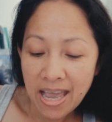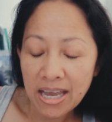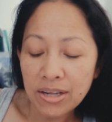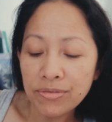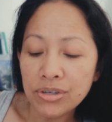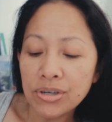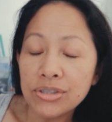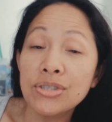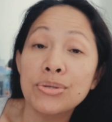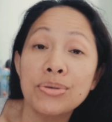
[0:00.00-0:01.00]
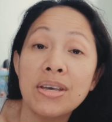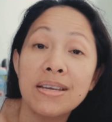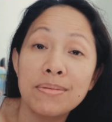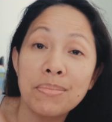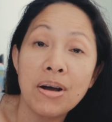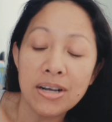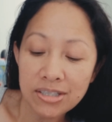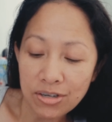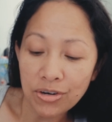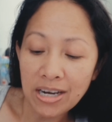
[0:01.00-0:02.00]
And if you go to the
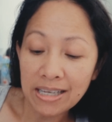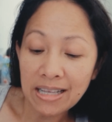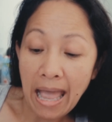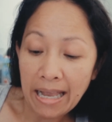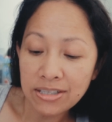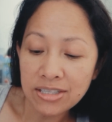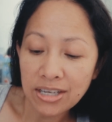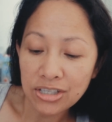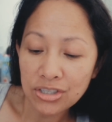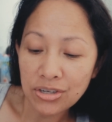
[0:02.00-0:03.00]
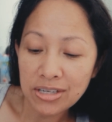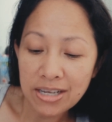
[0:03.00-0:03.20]
inbox or like ad section,